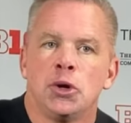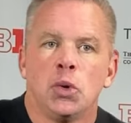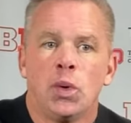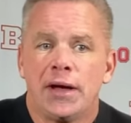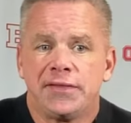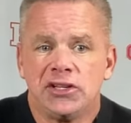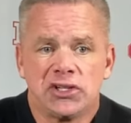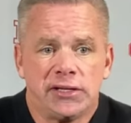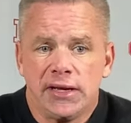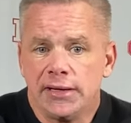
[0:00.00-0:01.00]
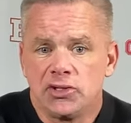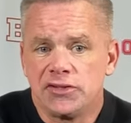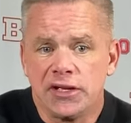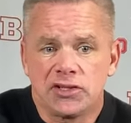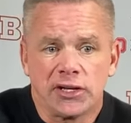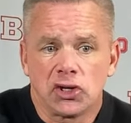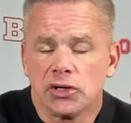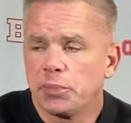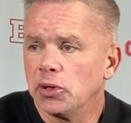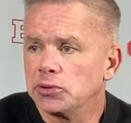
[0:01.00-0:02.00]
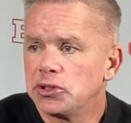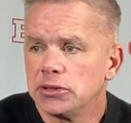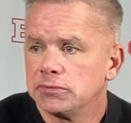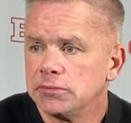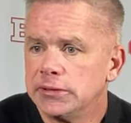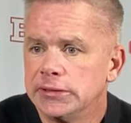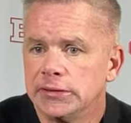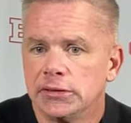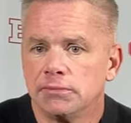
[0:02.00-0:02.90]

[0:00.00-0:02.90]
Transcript: Well, I think Zed's had a good approach and